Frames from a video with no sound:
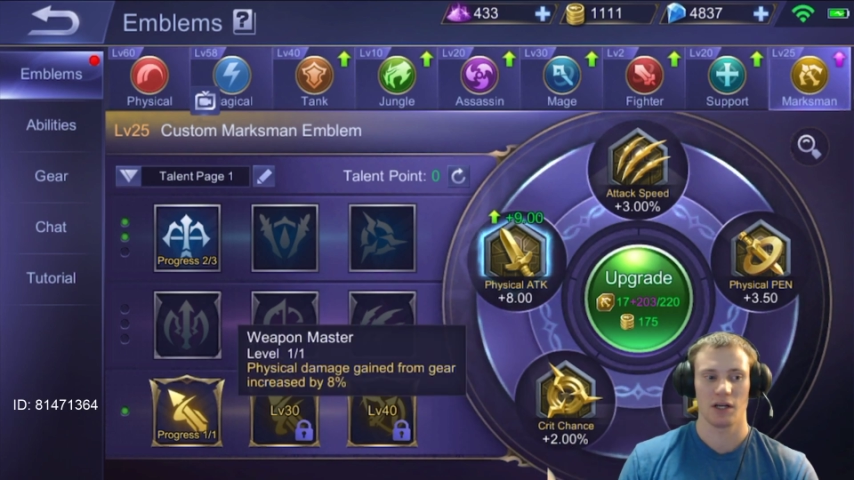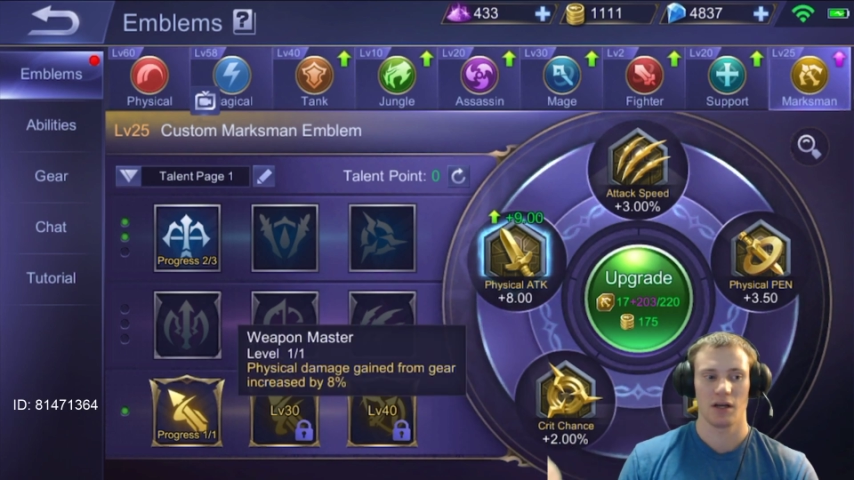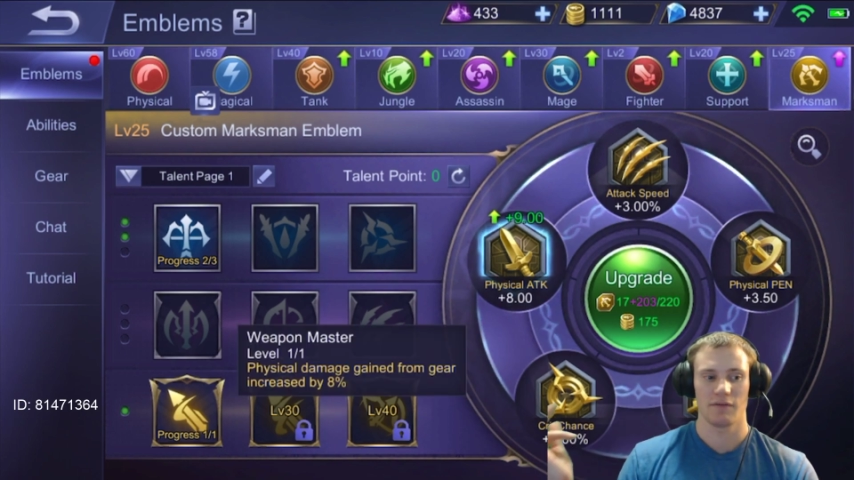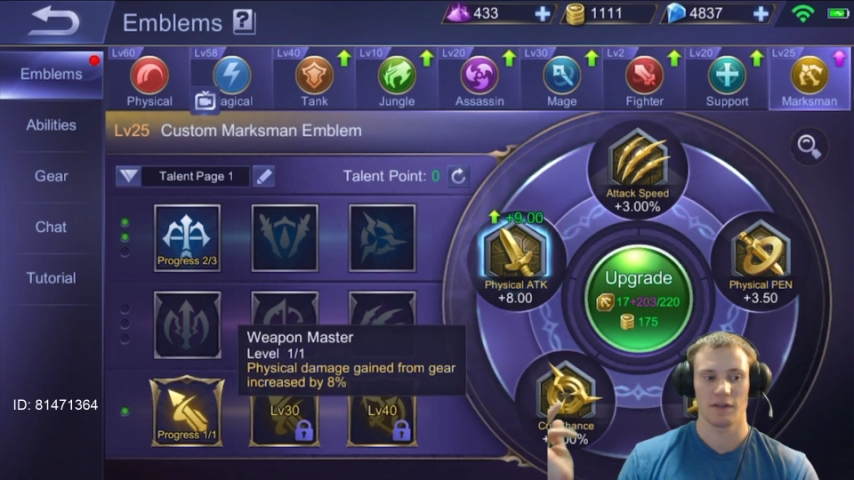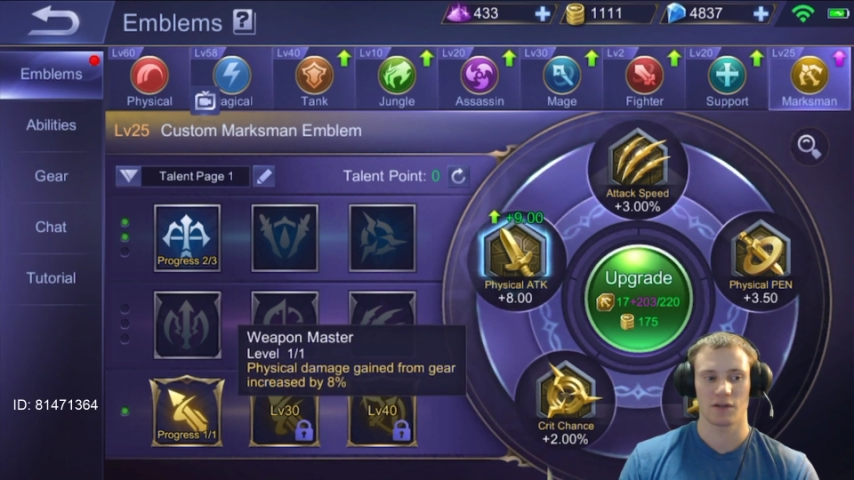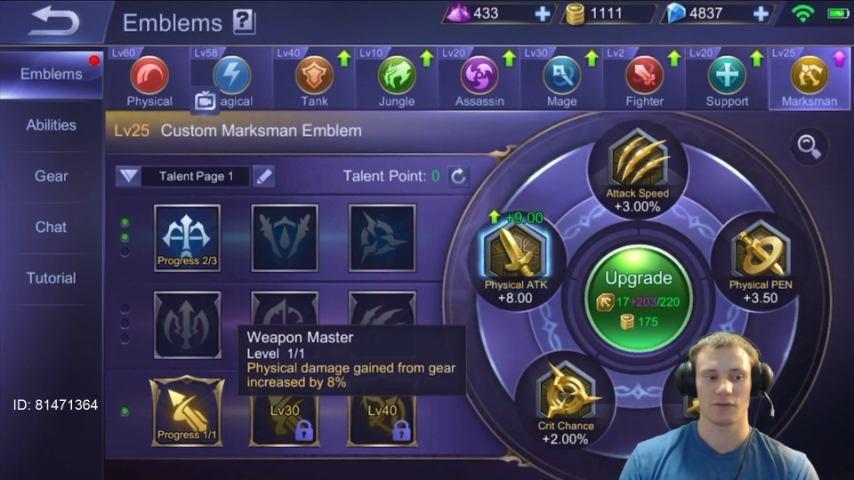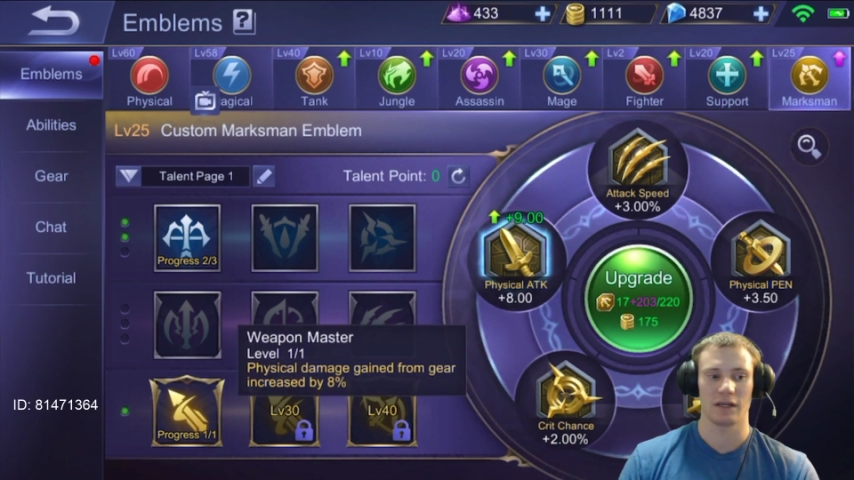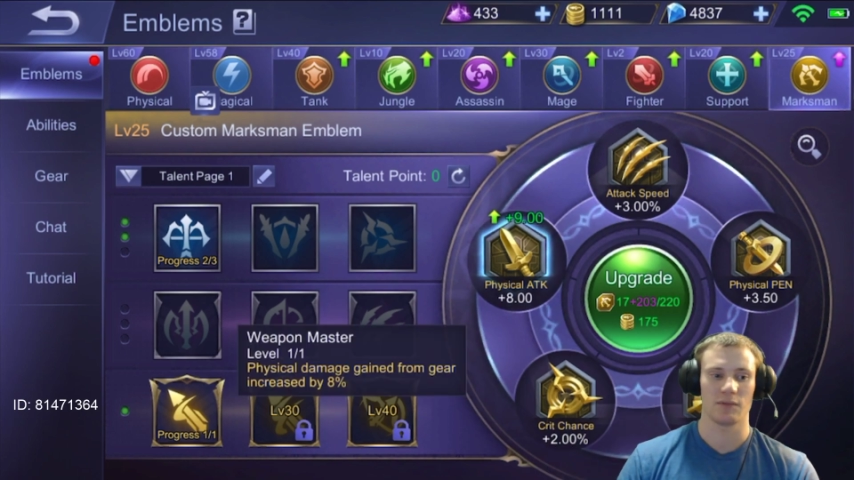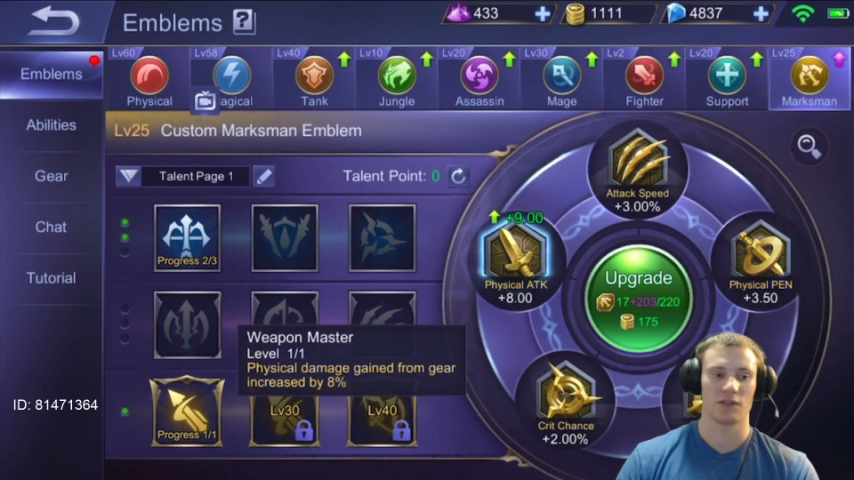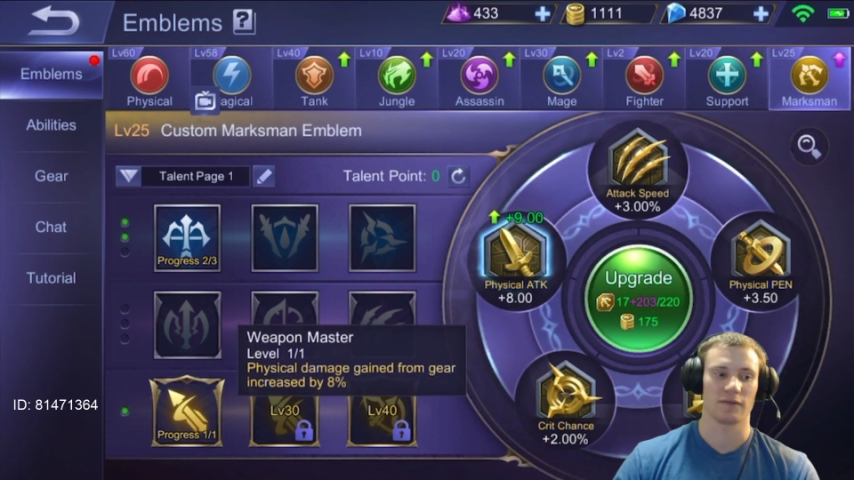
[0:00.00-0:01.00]
physical
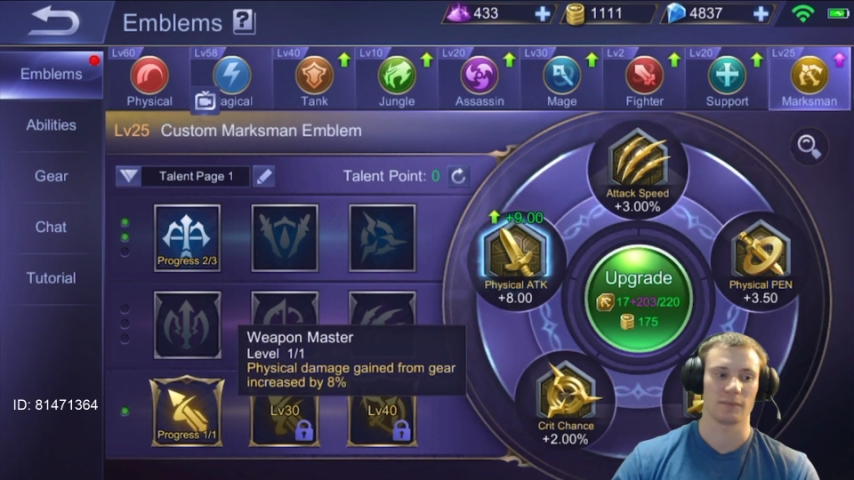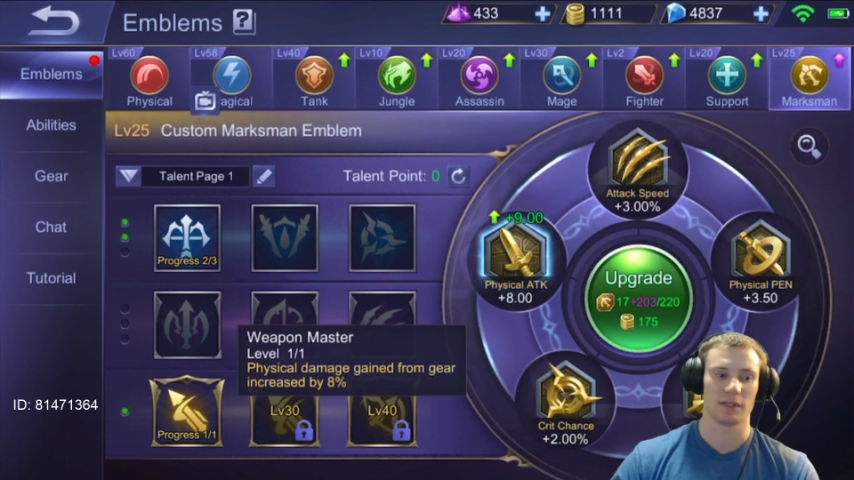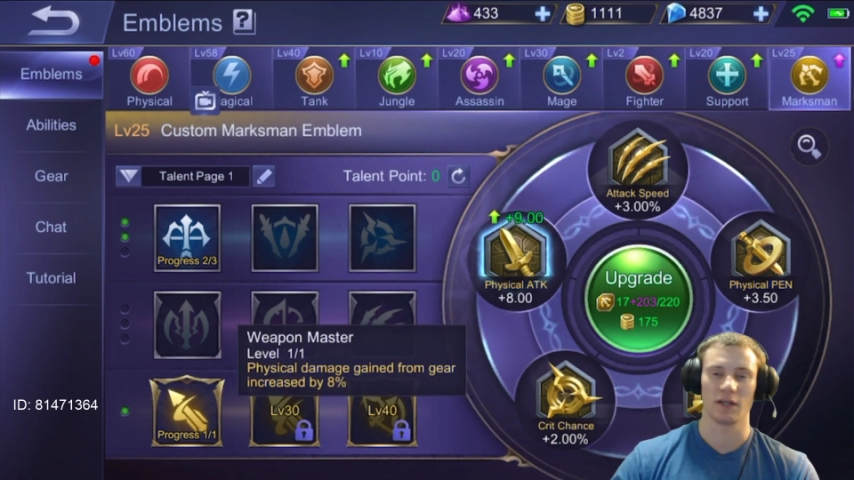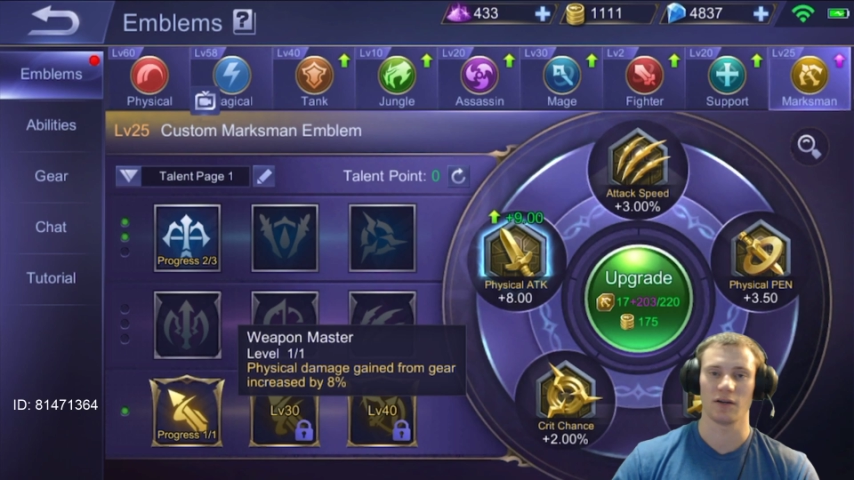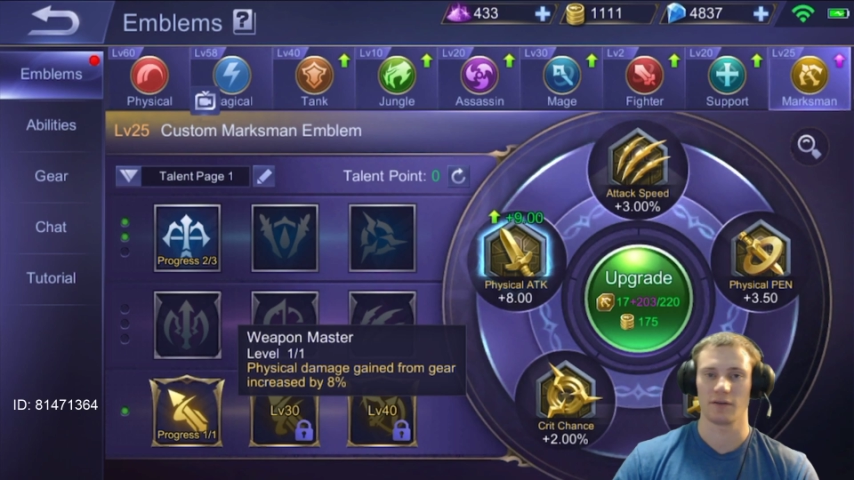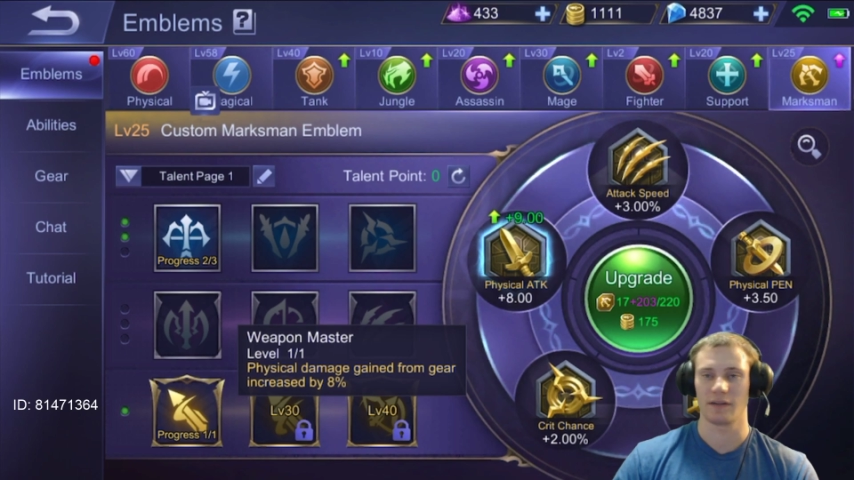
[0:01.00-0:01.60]
damage from gear.